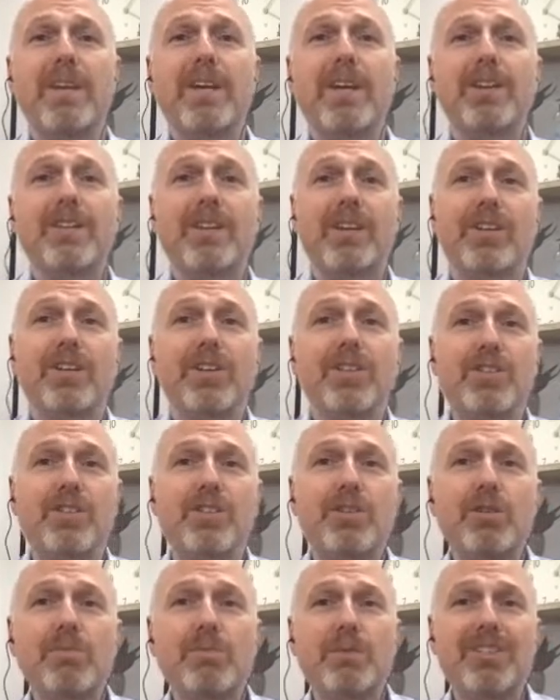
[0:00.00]
that
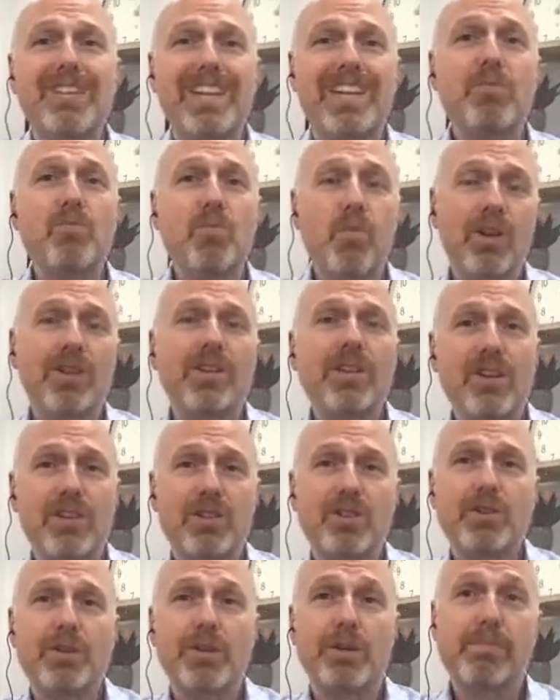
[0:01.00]
consumers in one
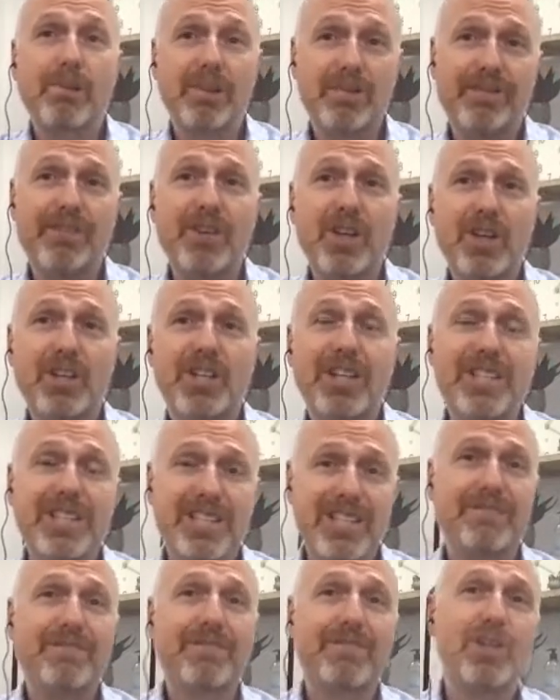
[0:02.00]
country preferred a
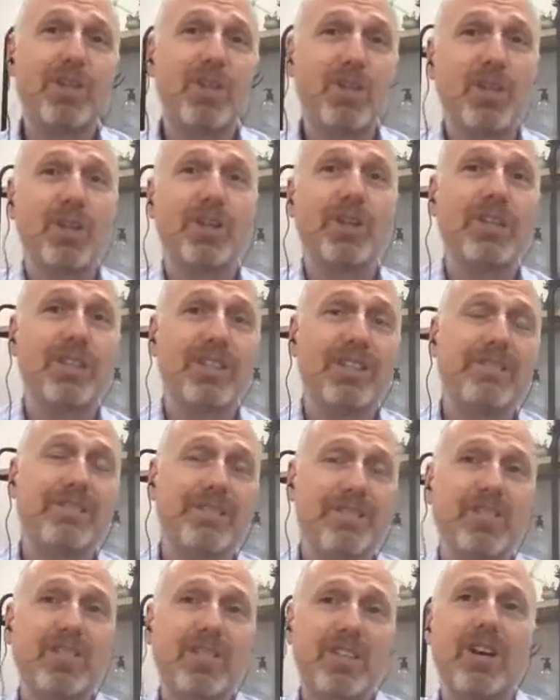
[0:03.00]
different look and a
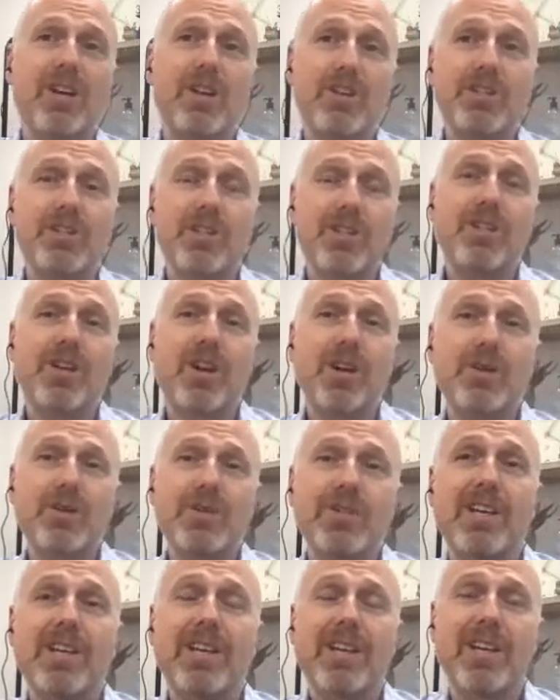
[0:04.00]
different styles to
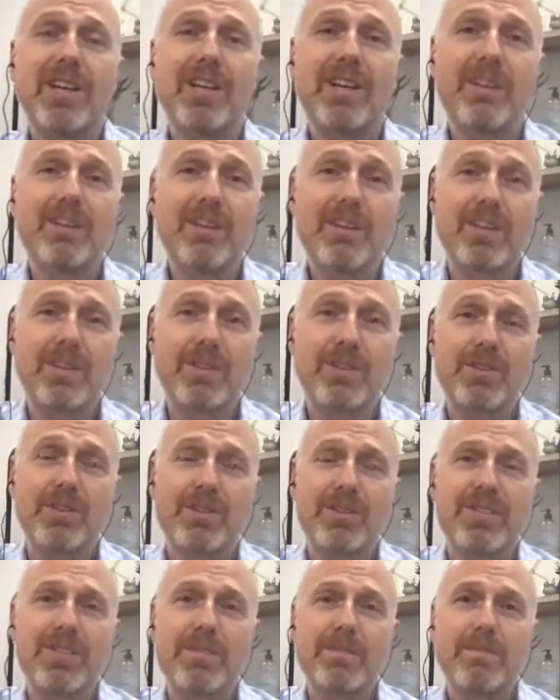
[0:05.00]
those in other countries.